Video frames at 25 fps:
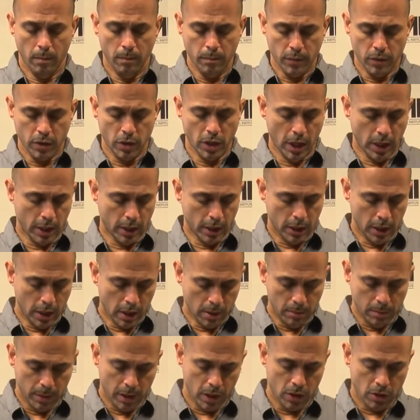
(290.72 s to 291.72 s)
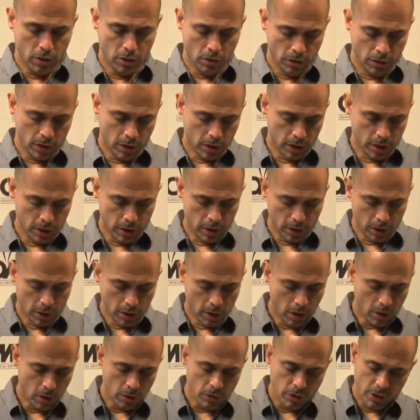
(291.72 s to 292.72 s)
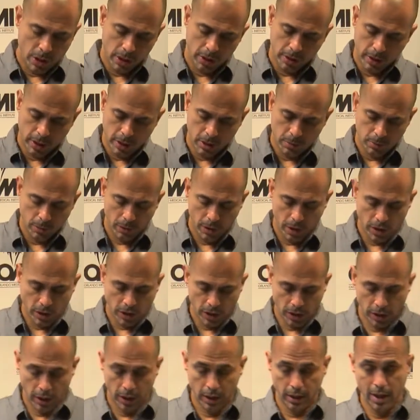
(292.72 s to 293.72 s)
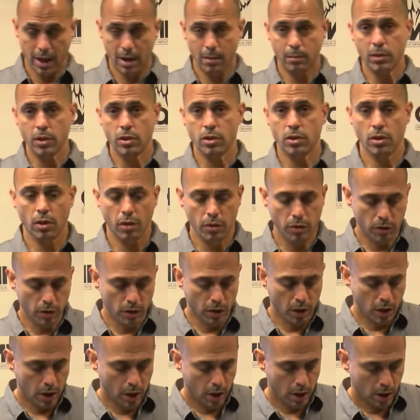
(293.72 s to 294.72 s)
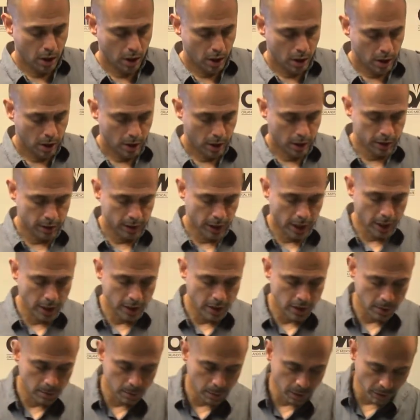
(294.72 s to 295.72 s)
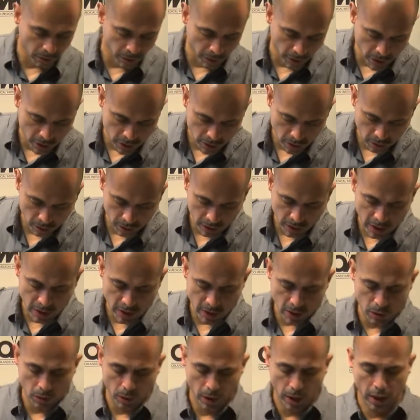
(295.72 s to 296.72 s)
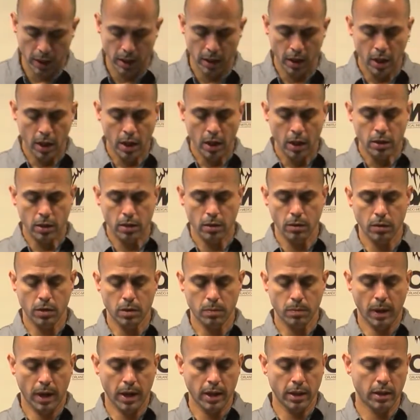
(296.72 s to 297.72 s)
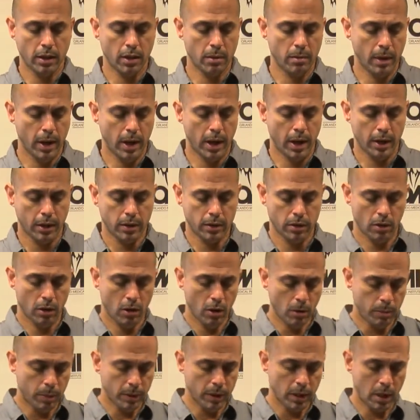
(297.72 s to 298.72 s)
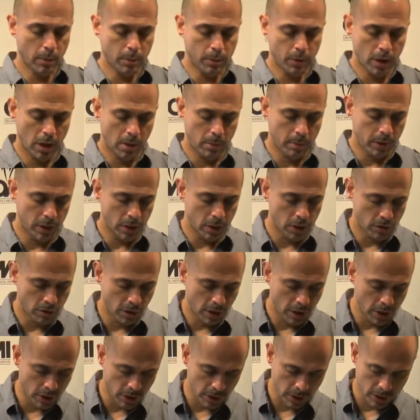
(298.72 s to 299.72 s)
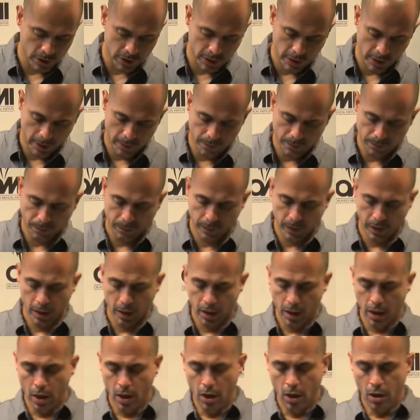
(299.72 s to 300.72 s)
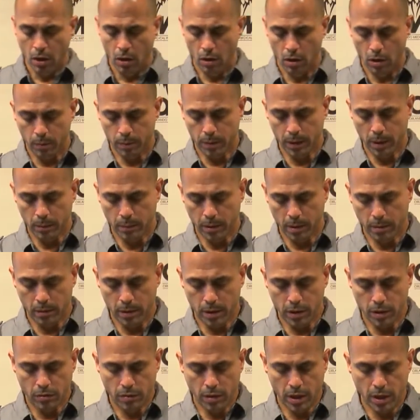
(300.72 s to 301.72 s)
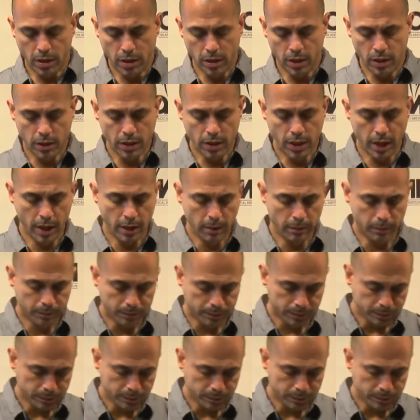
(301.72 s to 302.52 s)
Shake it up, make sure it's good to go, check the expiration date. Now I'm going to show you a nice and professional and easy way to spike your bag. So open up your administration set. Open up your administration set.